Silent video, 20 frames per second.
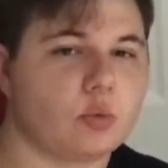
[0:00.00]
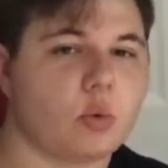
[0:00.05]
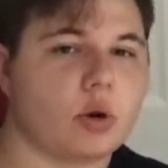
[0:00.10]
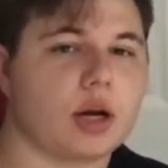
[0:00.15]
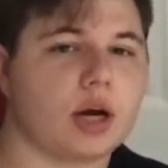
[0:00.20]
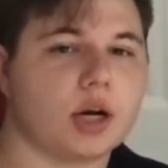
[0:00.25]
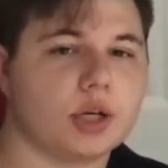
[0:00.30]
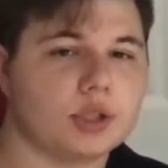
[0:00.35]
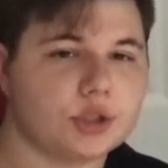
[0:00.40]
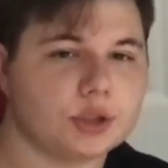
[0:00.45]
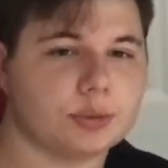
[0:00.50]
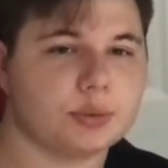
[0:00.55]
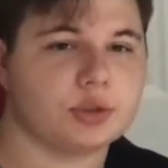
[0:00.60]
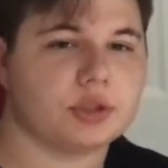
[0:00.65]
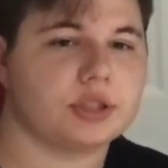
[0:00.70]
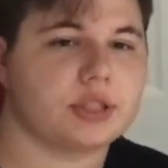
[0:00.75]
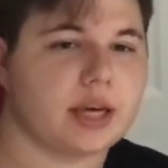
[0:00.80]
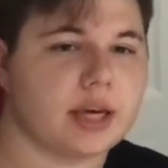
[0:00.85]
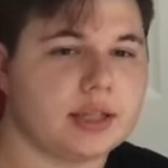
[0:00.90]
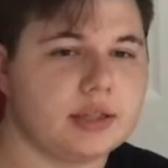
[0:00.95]

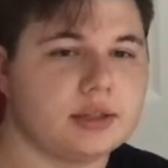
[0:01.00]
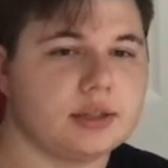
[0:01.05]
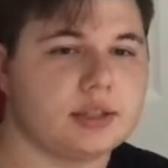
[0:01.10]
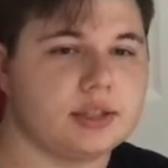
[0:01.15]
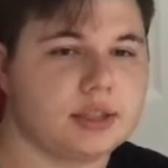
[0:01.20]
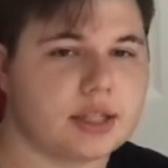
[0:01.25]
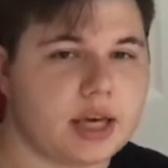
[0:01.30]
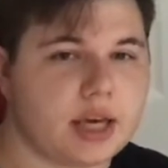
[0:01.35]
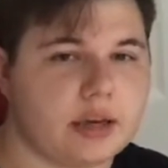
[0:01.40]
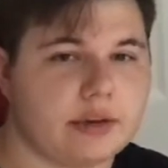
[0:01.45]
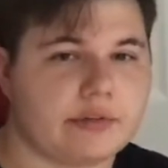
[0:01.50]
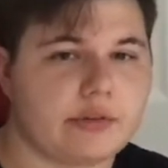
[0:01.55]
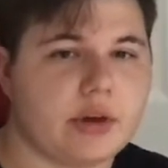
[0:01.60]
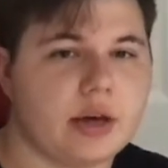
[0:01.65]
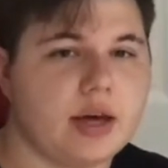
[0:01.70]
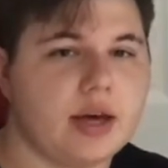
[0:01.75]
100% safe.